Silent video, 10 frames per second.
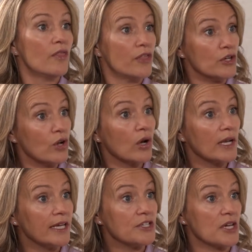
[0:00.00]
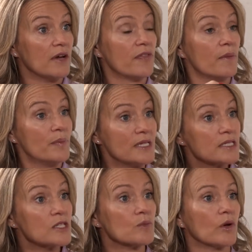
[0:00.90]
the knowledge of the
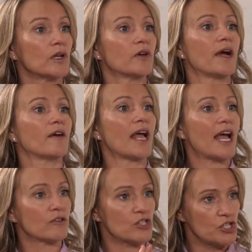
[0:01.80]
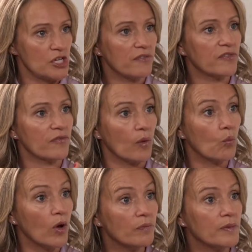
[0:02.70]
business model around how to shift from
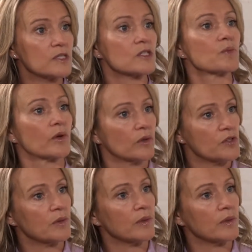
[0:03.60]
one business model to